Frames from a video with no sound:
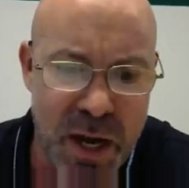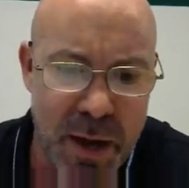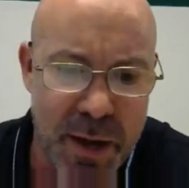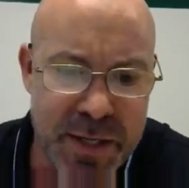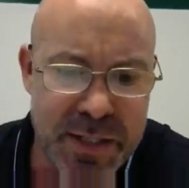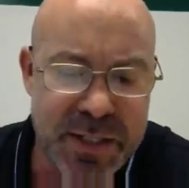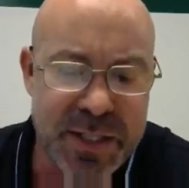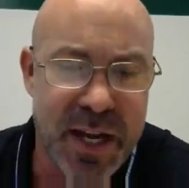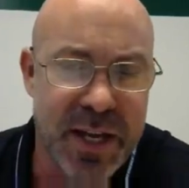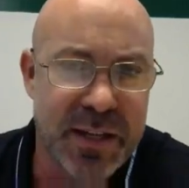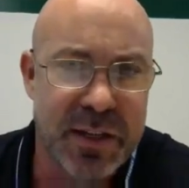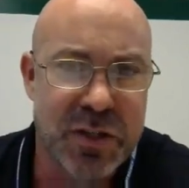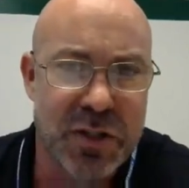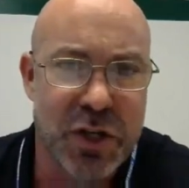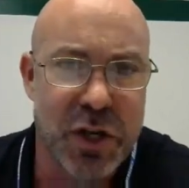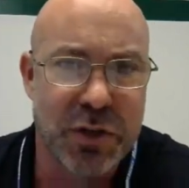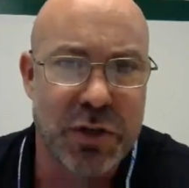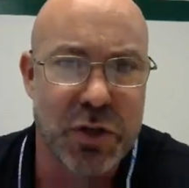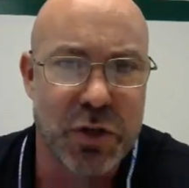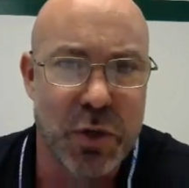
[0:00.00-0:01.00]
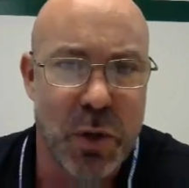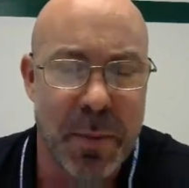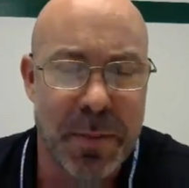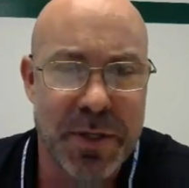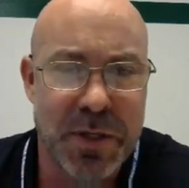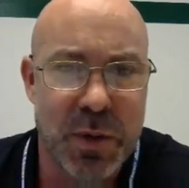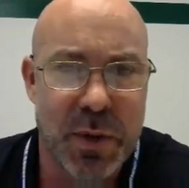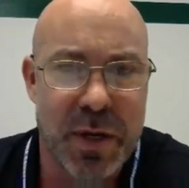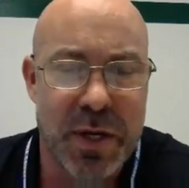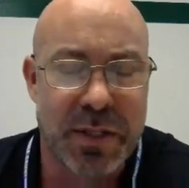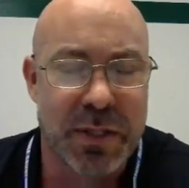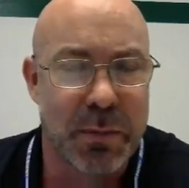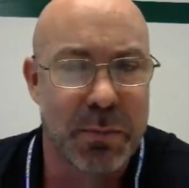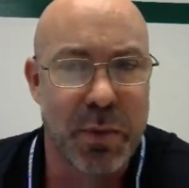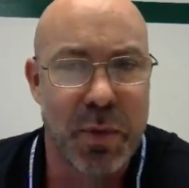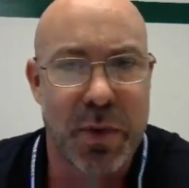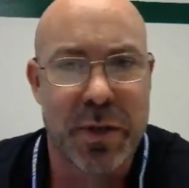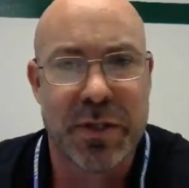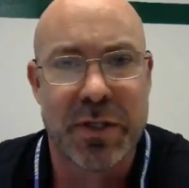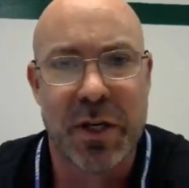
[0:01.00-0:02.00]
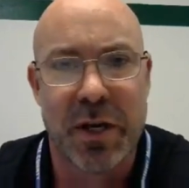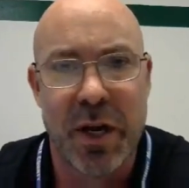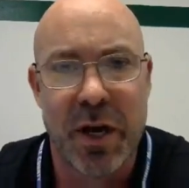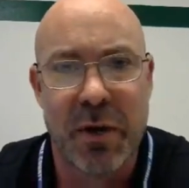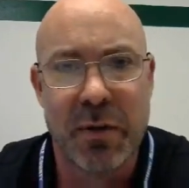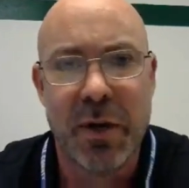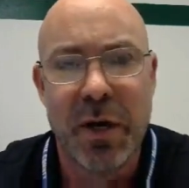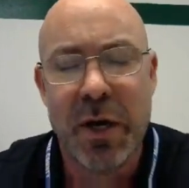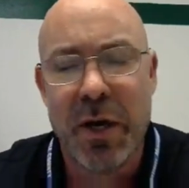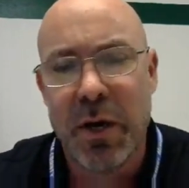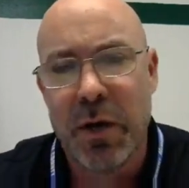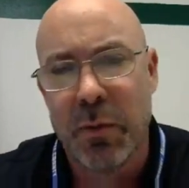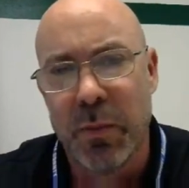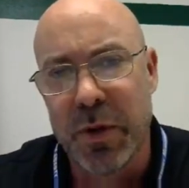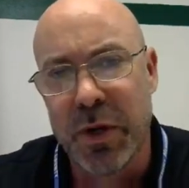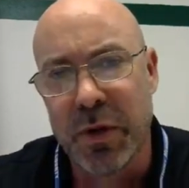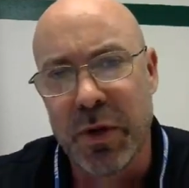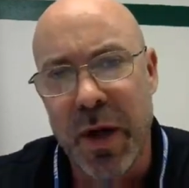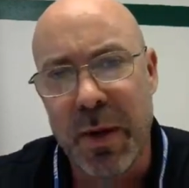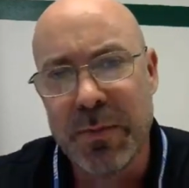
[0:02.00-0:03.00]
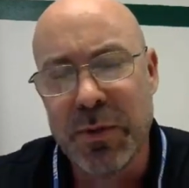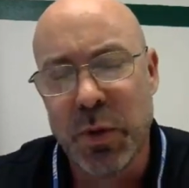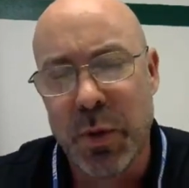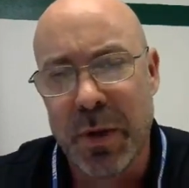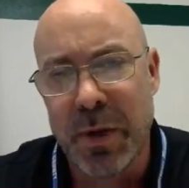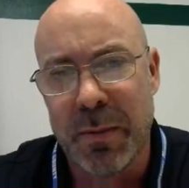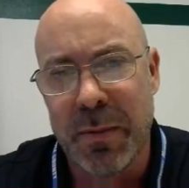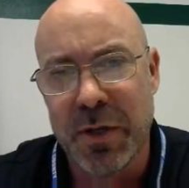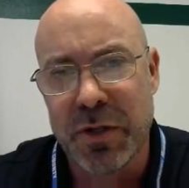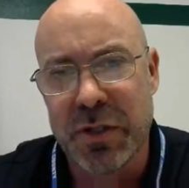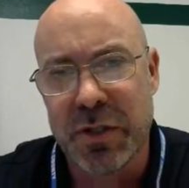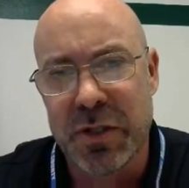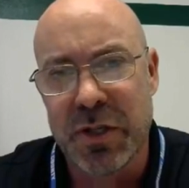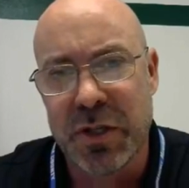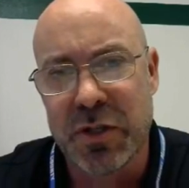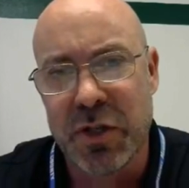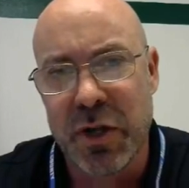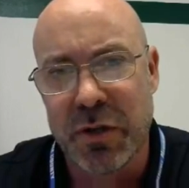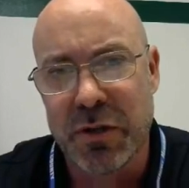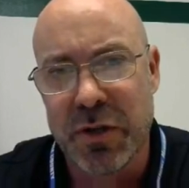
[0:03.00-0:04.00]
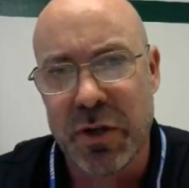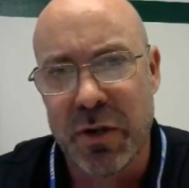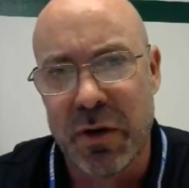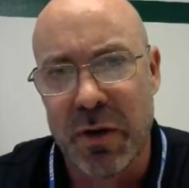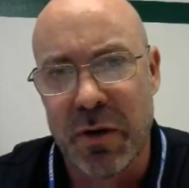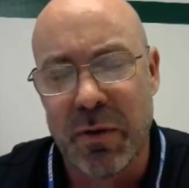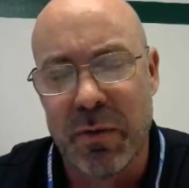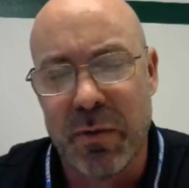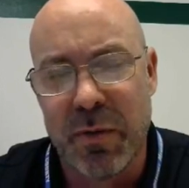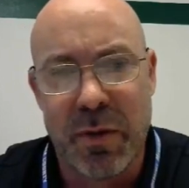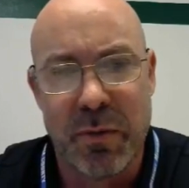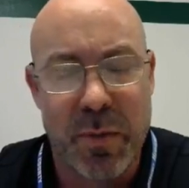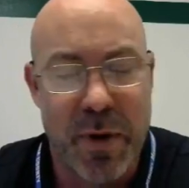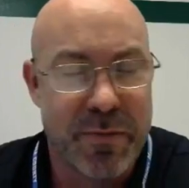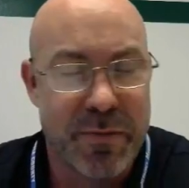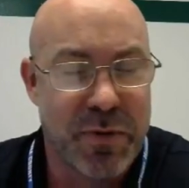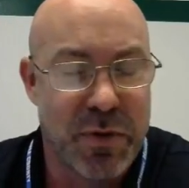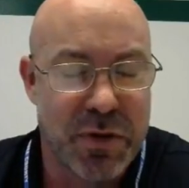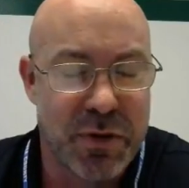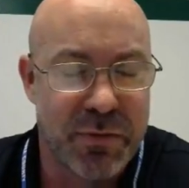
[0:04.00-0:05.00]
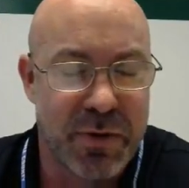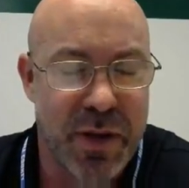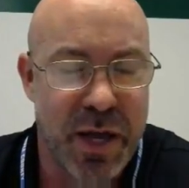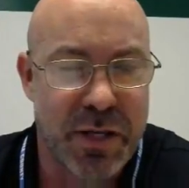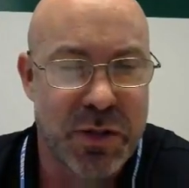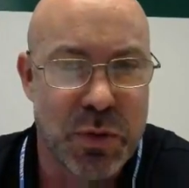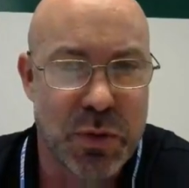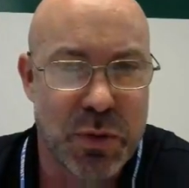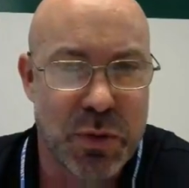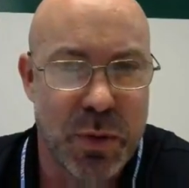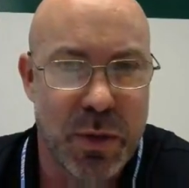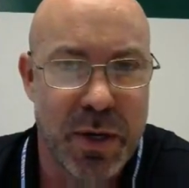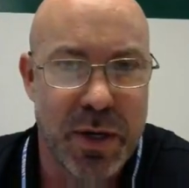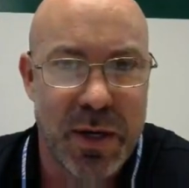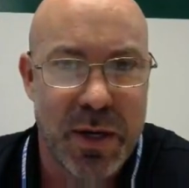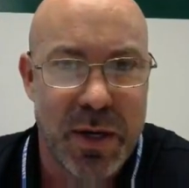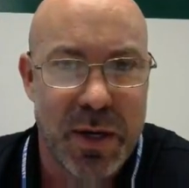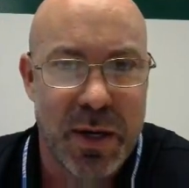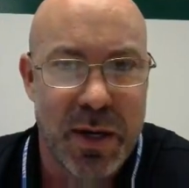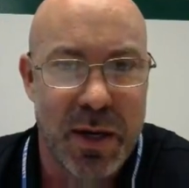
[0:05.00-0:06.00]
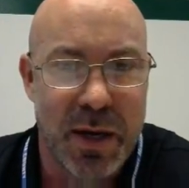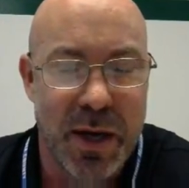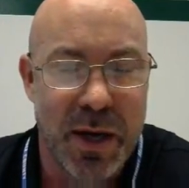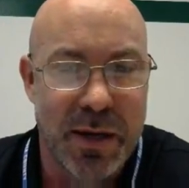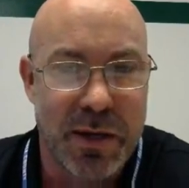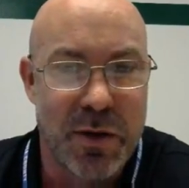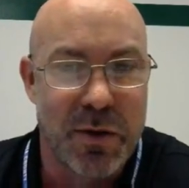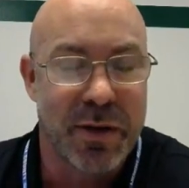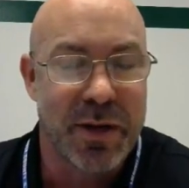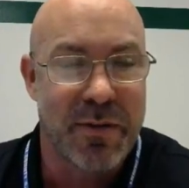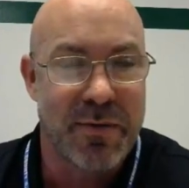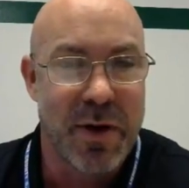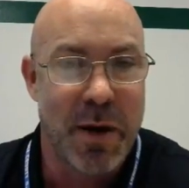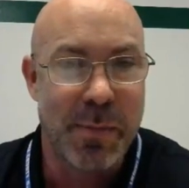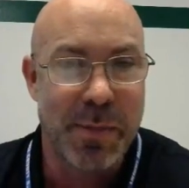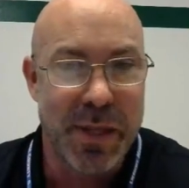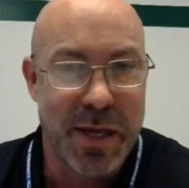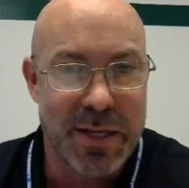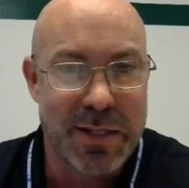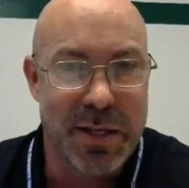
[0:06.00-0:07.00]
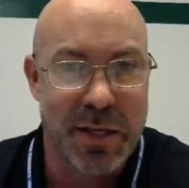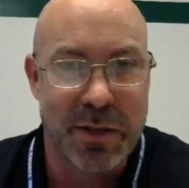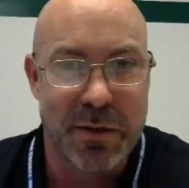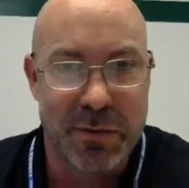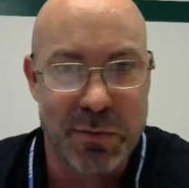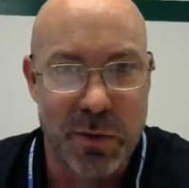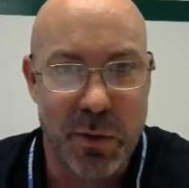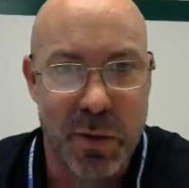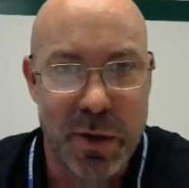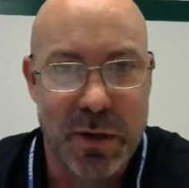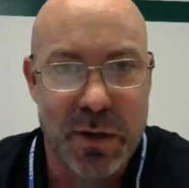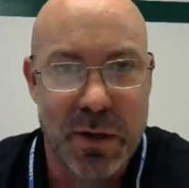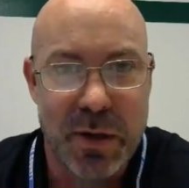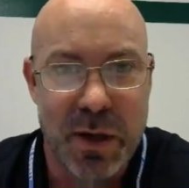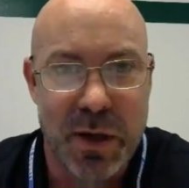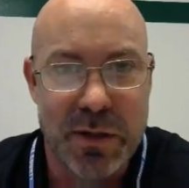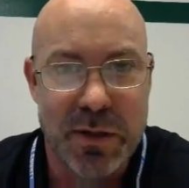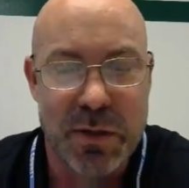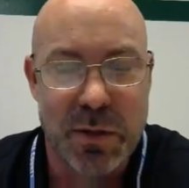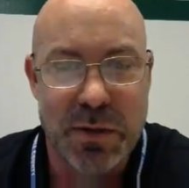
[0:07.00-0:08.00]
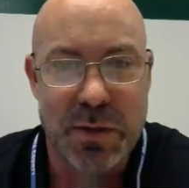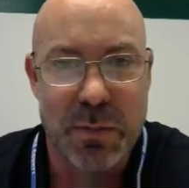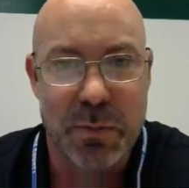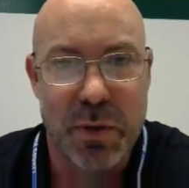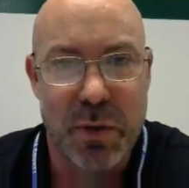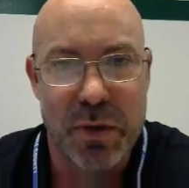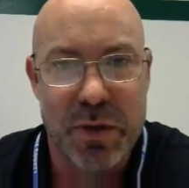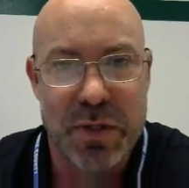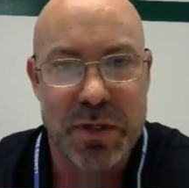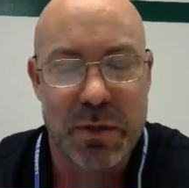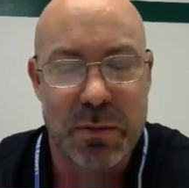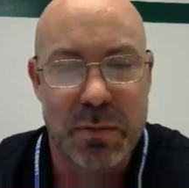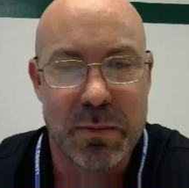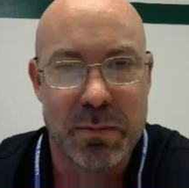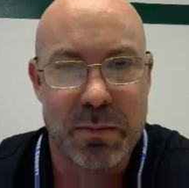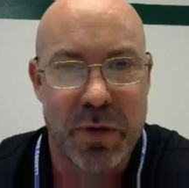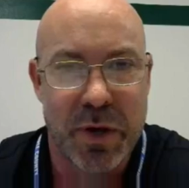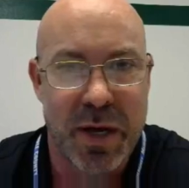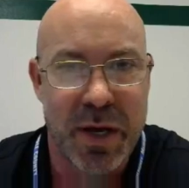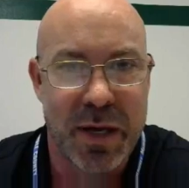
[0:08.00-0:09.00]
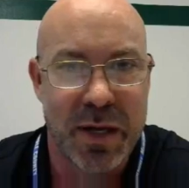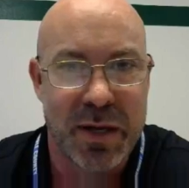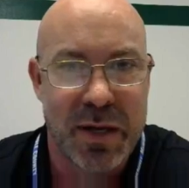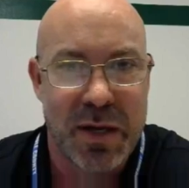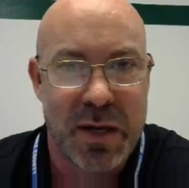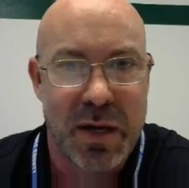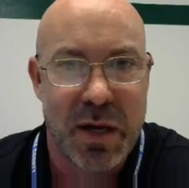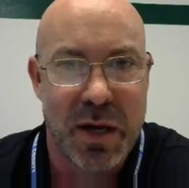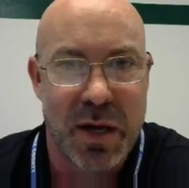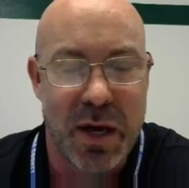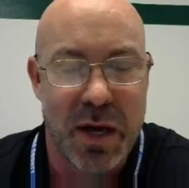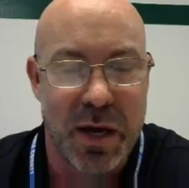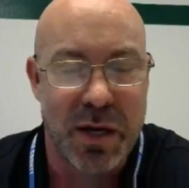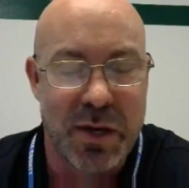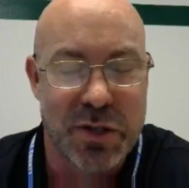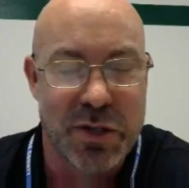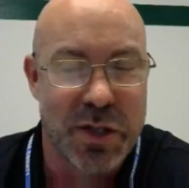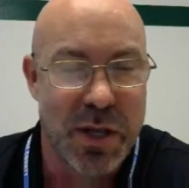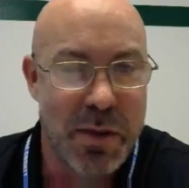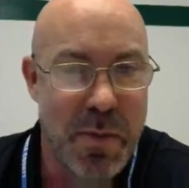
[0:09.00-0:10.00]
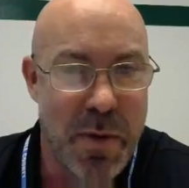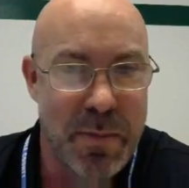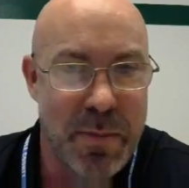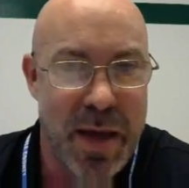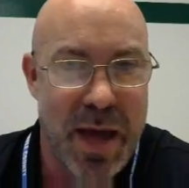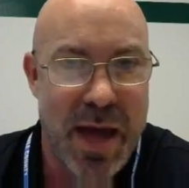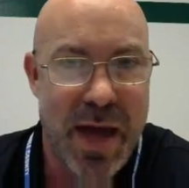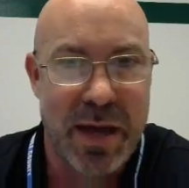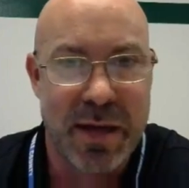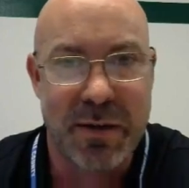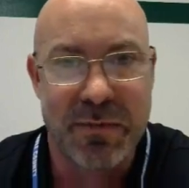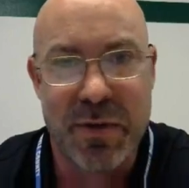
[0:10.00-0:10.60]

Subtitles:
Inside the shelter dormitory, it's important to know when you come to an emergency shelter or a refuge of last resort, you're given a place on the floor. So it's important to bring your sleeping bag.